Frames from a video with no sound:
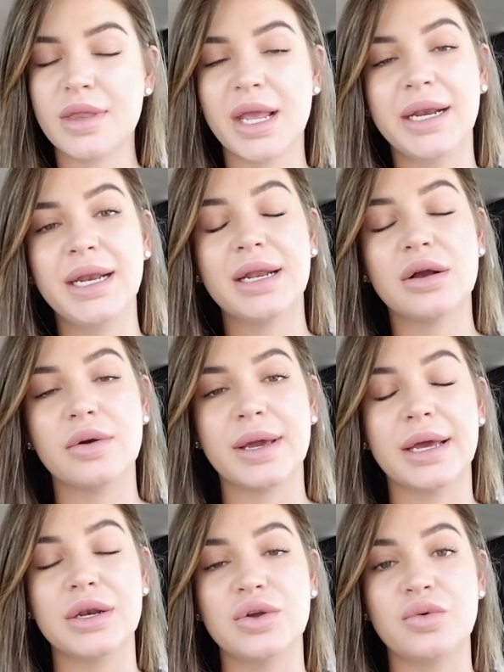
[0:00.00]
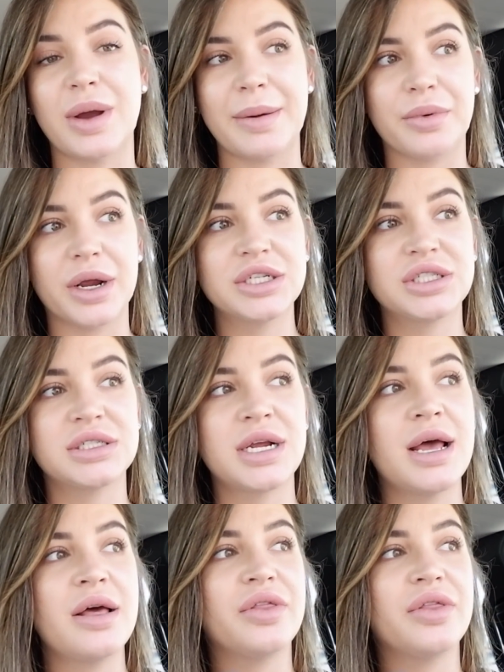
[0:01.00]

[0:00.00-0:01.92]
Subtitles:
I need to go get a new wet brush.